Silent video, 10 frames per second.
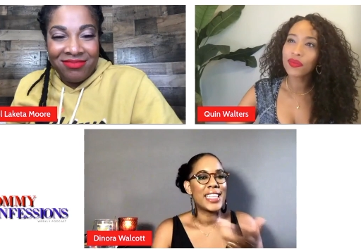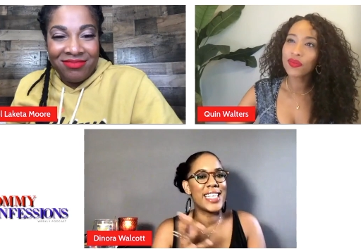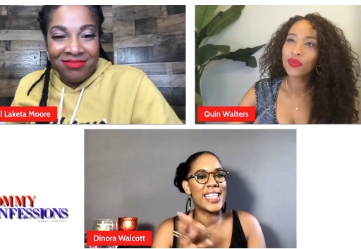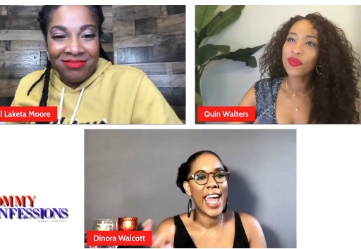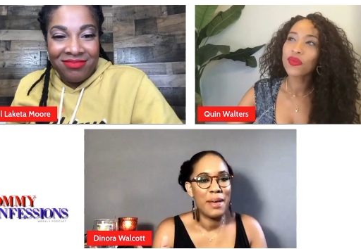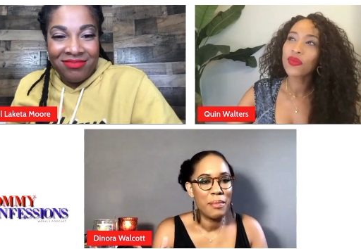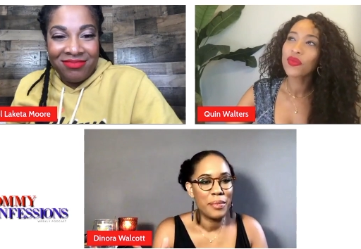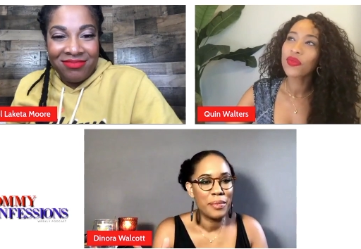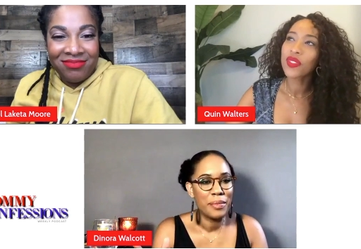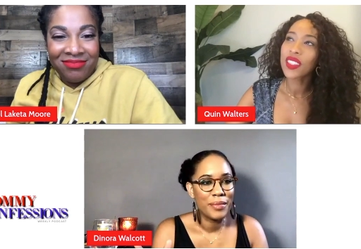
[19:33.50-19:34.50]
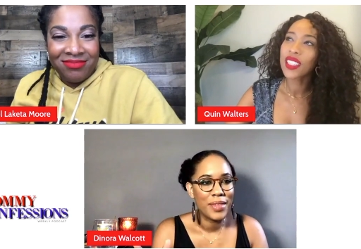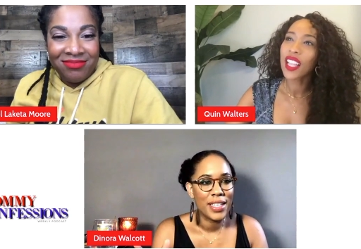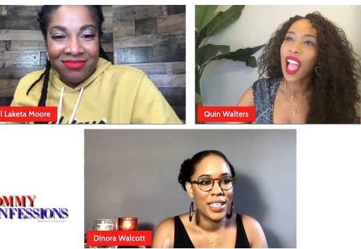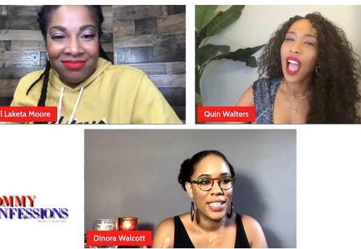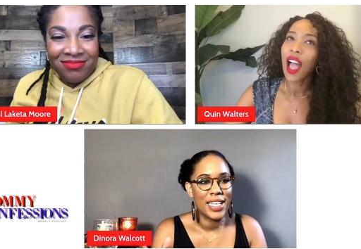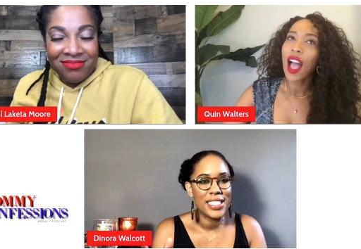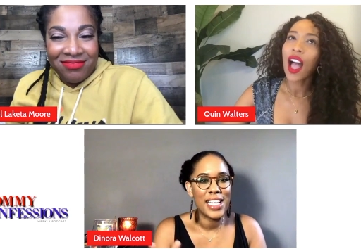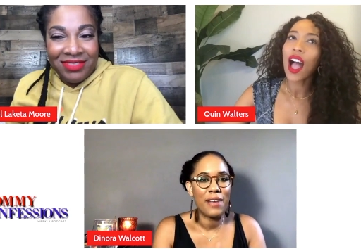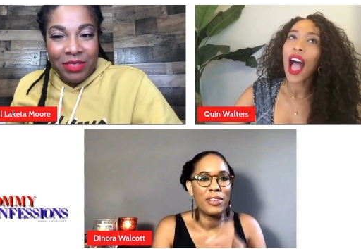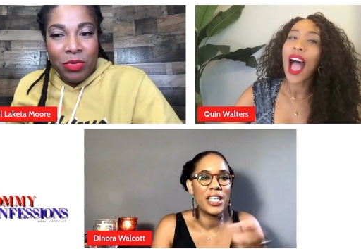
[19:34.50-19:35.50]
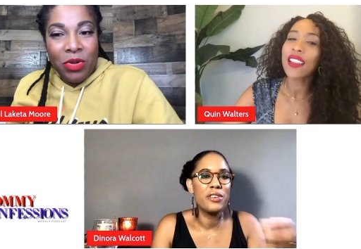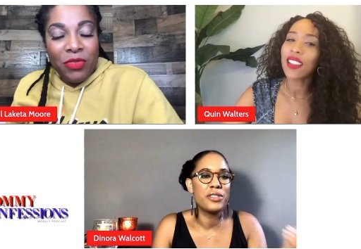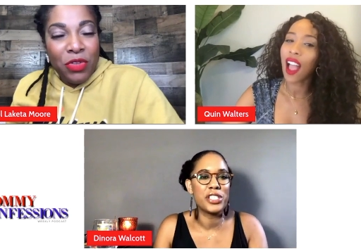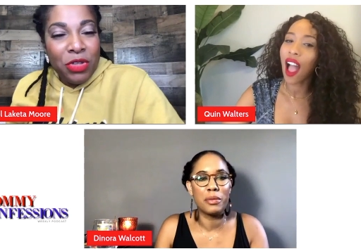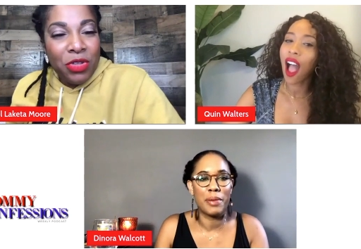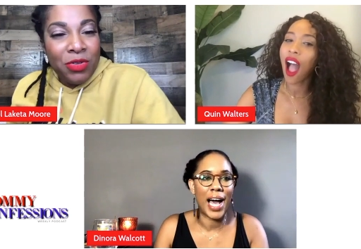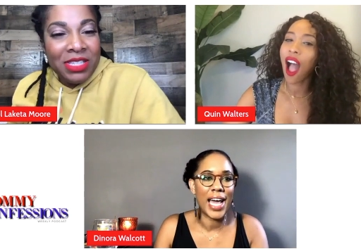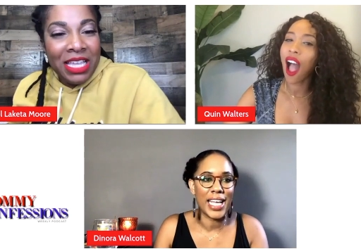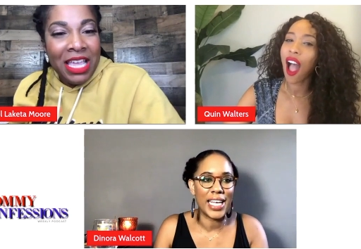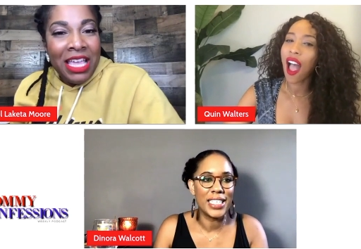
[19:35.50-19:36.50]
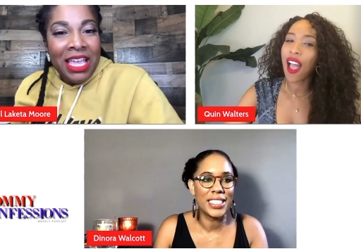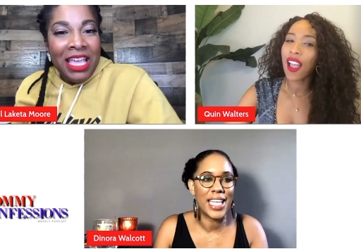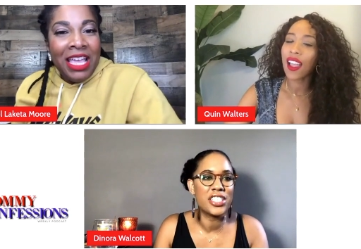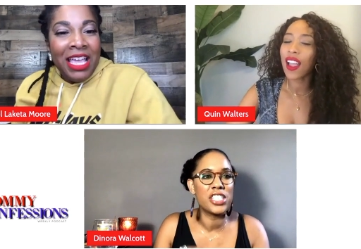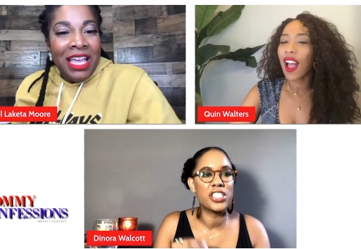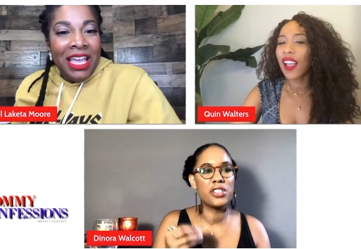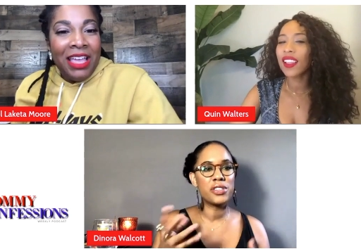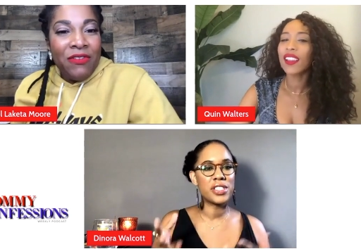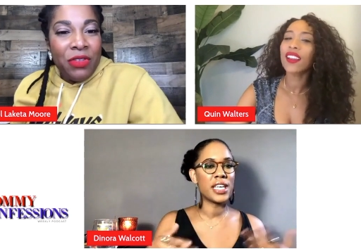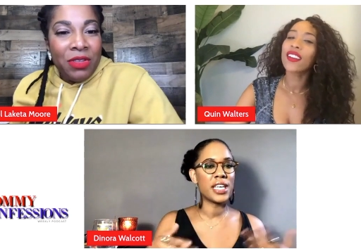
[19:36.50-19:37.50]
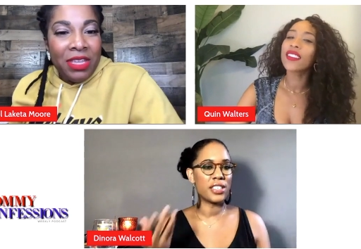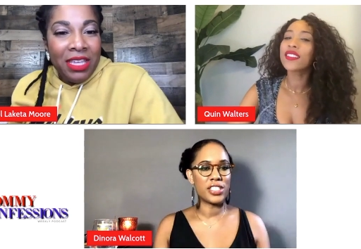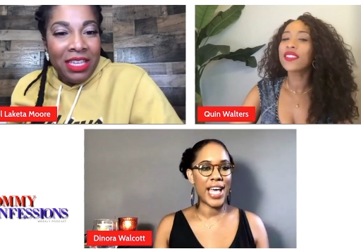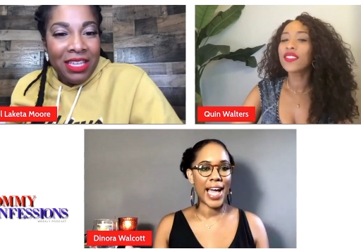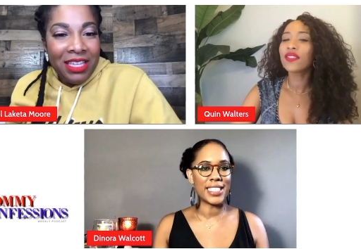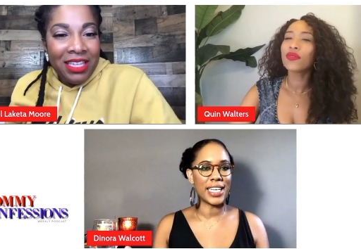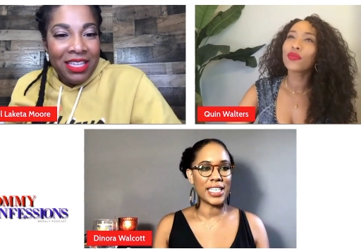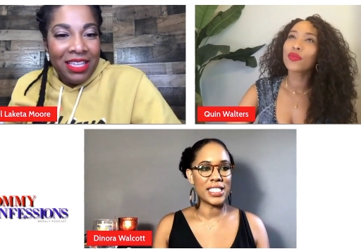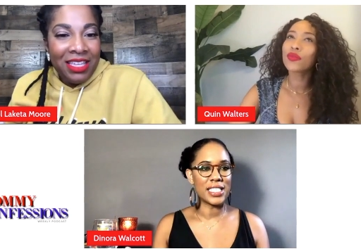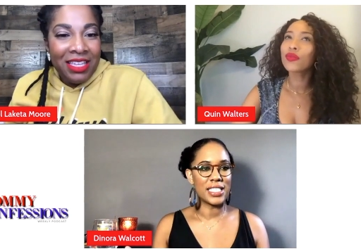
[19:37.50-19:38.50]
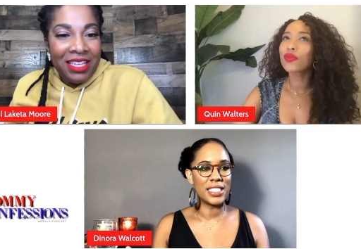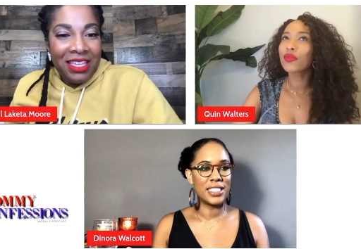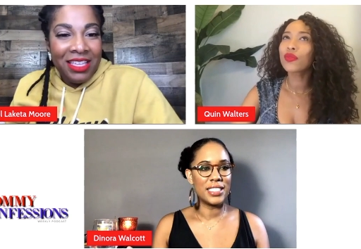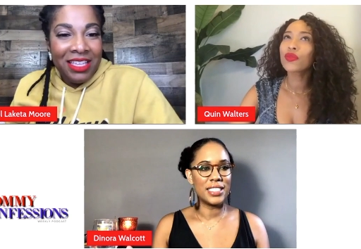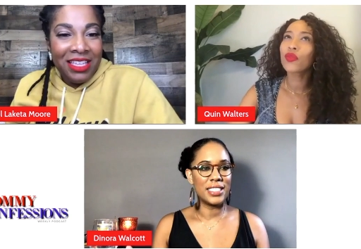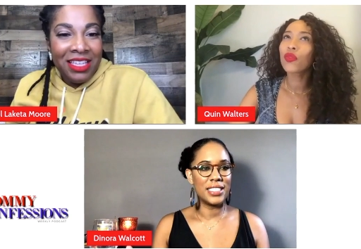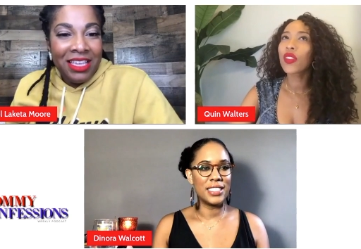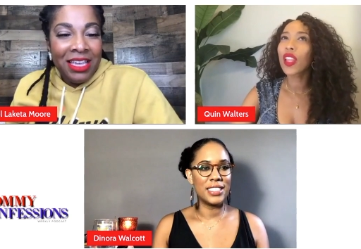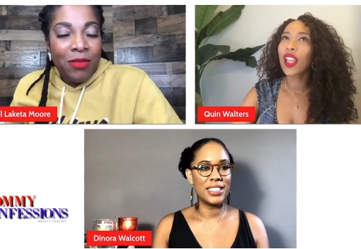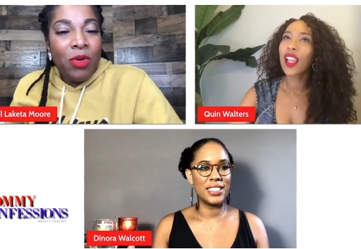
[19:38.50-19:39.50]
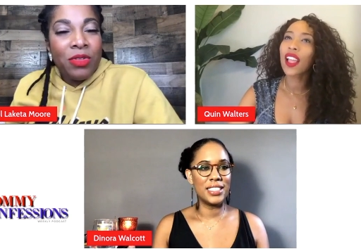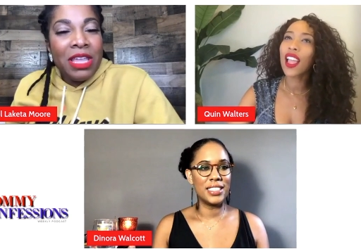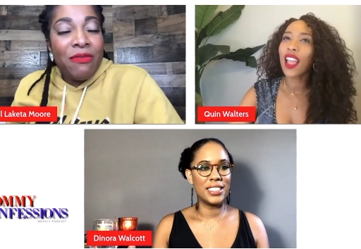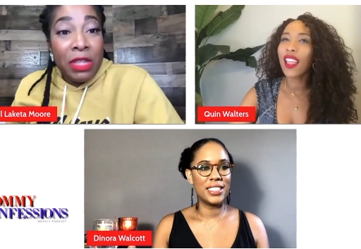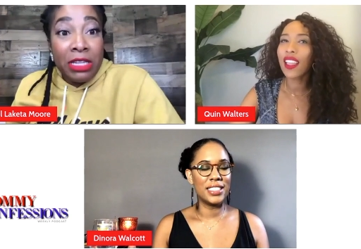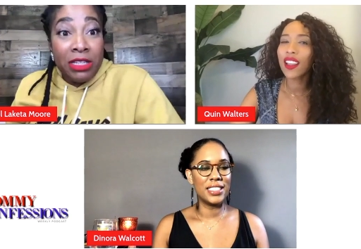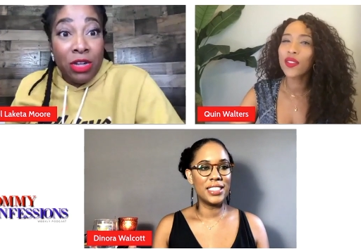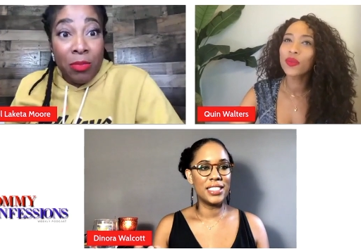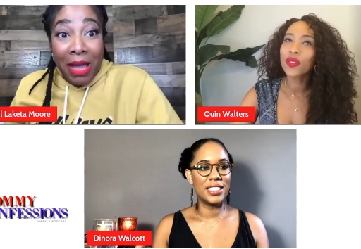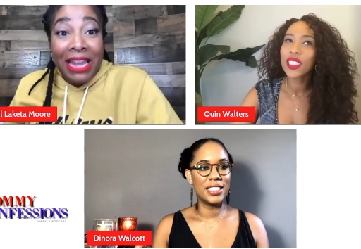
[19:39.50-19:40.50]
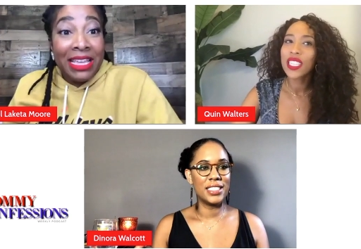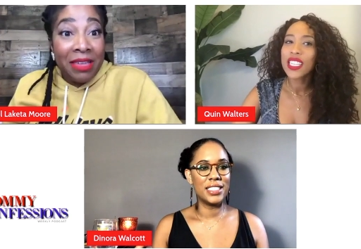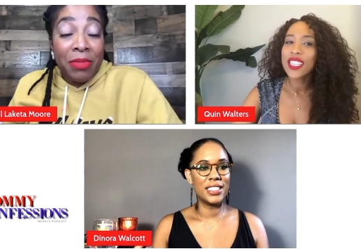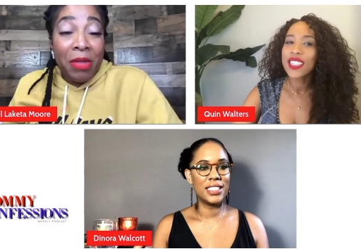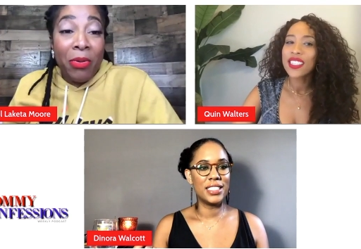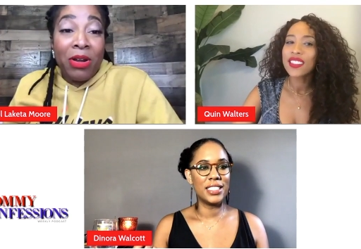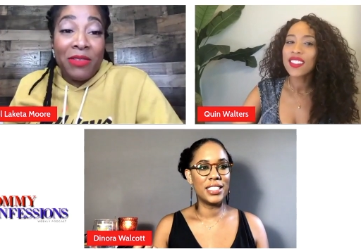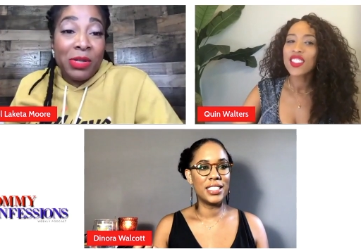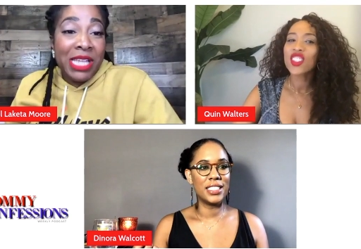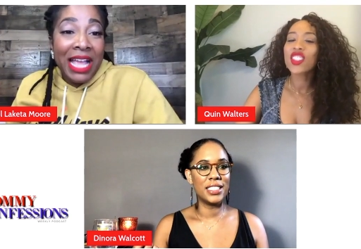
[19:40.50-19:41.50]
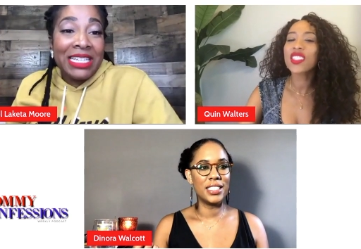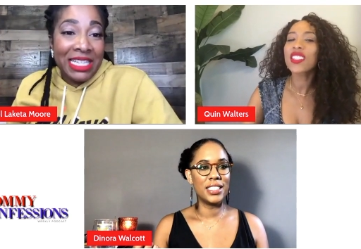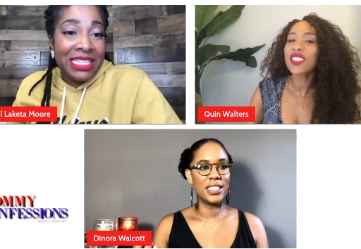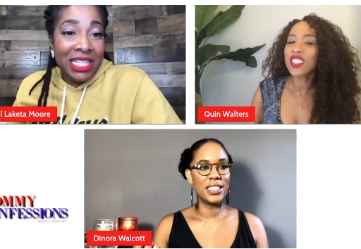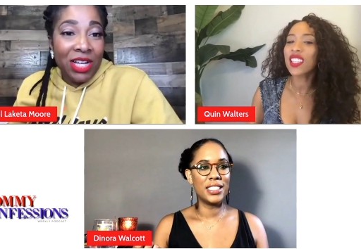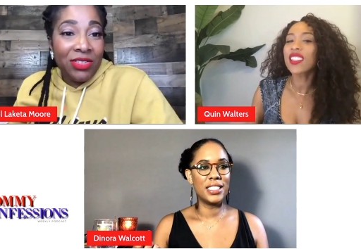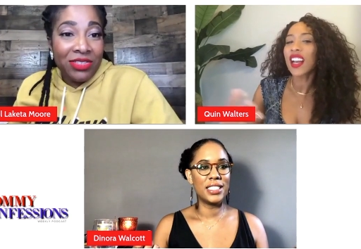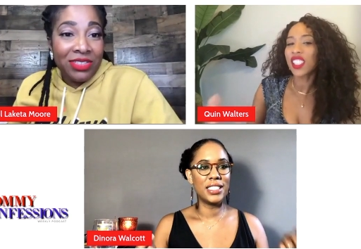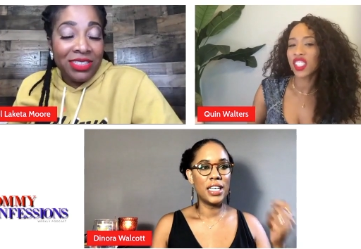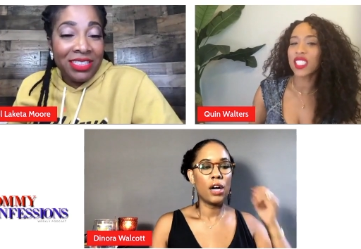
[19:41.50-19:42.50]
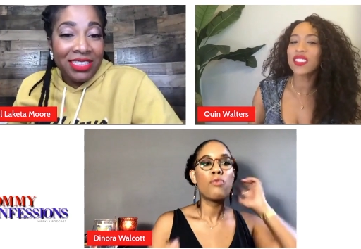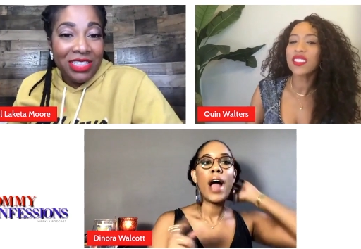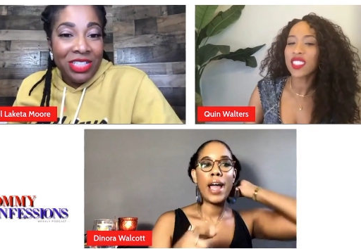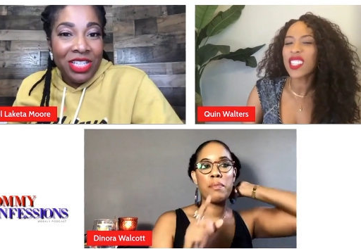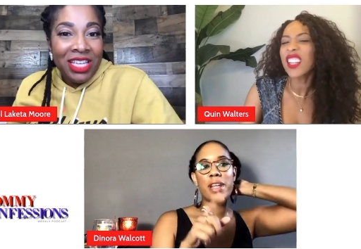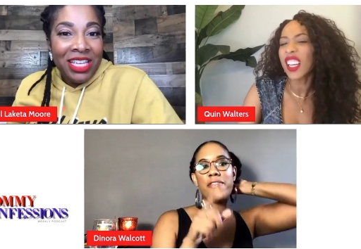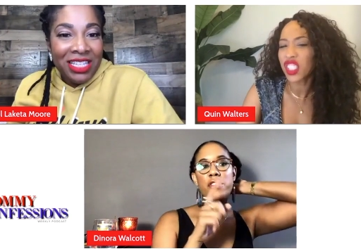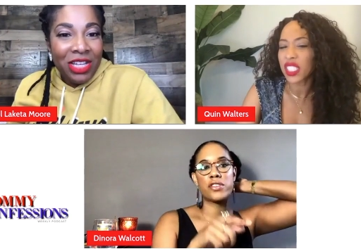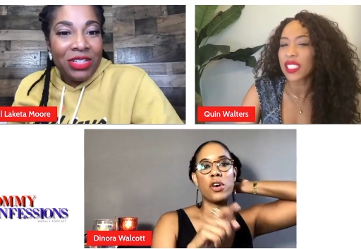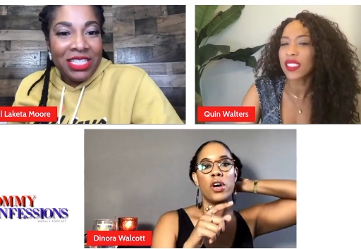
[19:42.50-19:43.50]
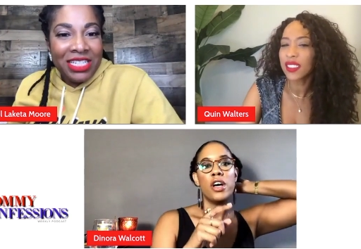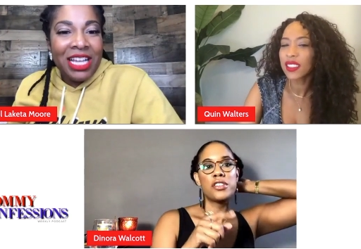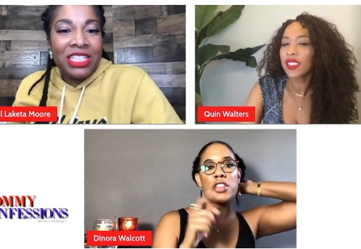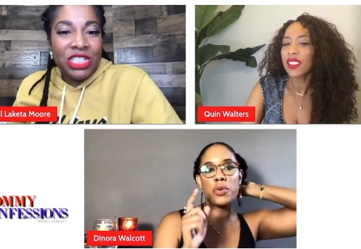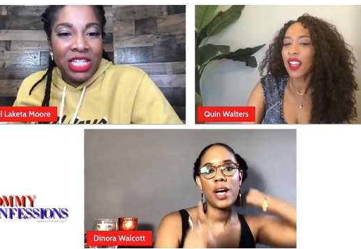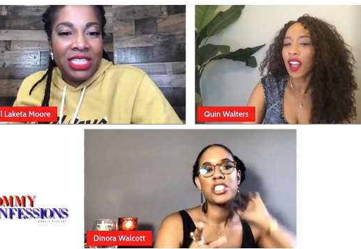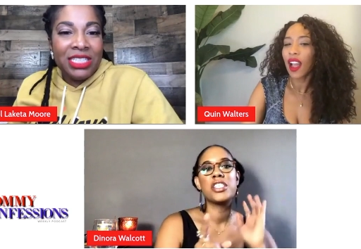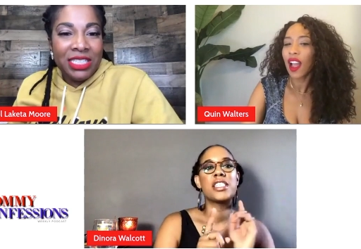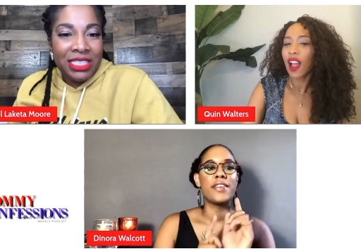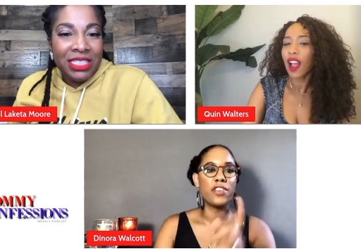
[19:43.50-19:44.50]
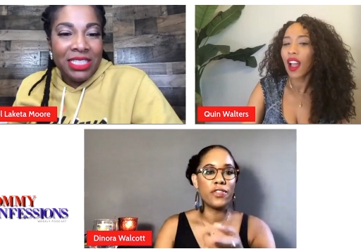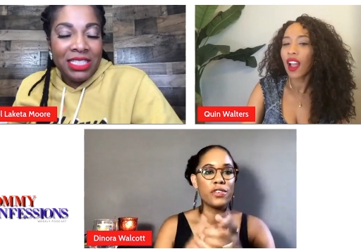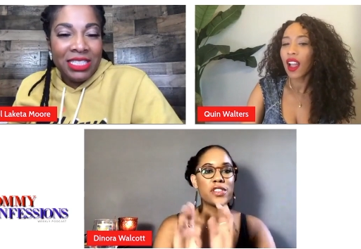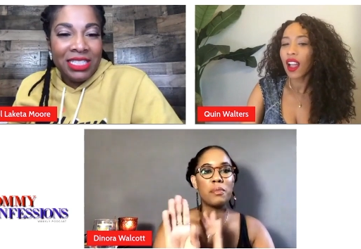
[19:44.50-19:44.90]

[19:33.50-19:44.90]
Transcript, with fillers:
Speaker 1: same? That's not really well, your you, body. That's just using if, your tactics.
Speaker 2: Well, if it, your body can be a part of your tactics, though. seduction,
Speaker 1: right? But if, so, so the question is, if you've used the